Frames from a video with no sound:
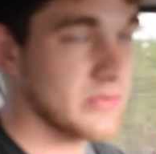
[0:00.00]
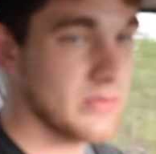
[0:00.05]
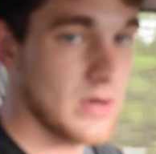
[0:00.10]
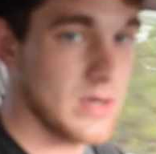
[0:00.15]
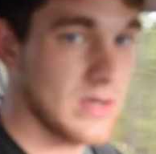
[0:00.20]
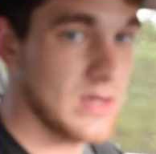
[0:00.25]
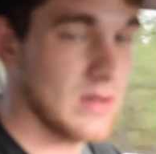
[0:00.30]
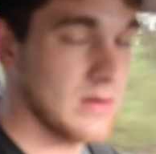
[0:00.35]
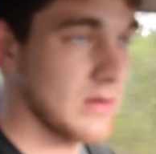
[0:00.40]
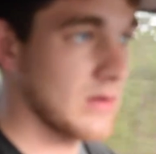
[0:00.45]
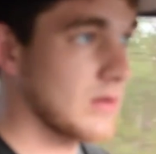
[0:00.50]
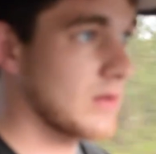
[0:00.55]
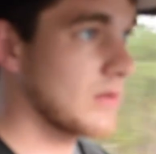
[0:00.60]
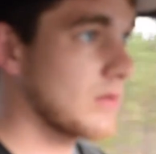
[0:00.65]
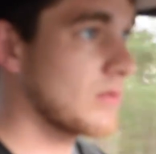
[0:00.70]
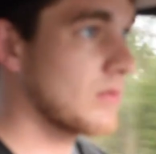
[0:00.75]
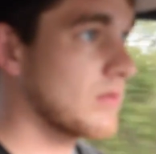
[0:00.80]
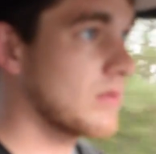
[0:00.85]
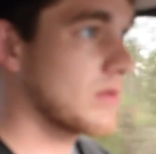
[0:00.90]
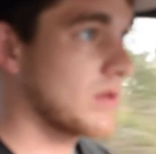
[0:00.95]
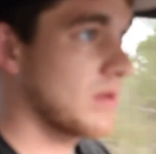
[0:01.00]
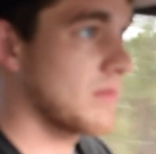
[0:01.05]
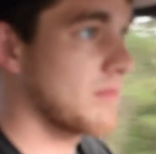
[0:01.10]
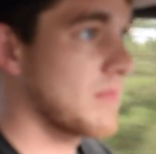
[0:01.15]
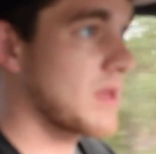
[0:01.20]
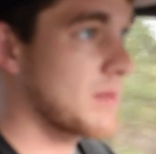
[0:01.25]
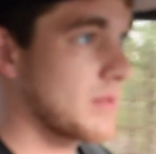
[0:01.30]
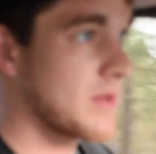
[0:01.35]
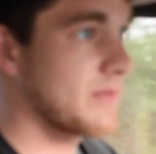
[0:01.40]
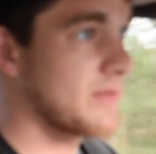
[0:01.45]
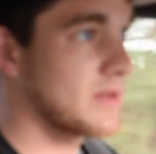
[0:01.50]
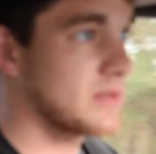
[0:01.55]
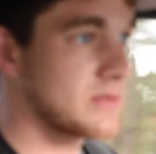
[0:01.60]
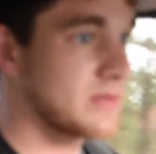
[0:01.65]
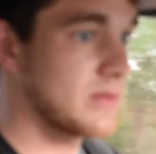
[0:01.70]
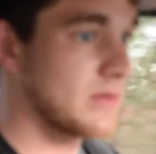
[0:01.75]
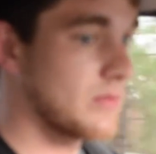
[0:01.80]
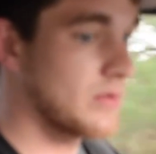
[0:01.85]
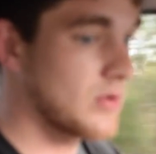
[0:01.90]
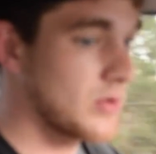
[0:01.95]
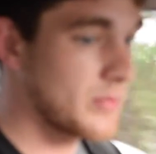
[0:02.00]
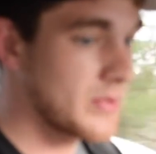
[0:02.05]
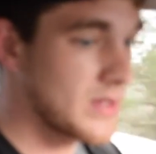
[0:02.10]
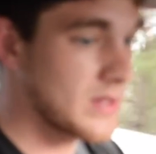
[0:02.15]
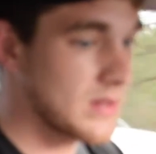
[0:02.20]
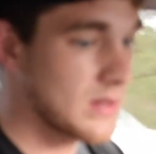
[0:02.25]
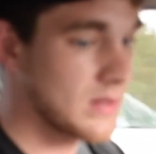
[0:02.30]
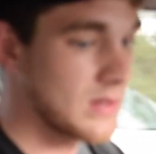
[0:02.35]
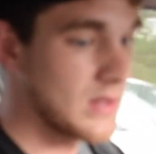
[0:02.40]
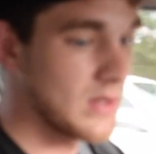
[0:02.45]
right now to do, and maybe eventually will be.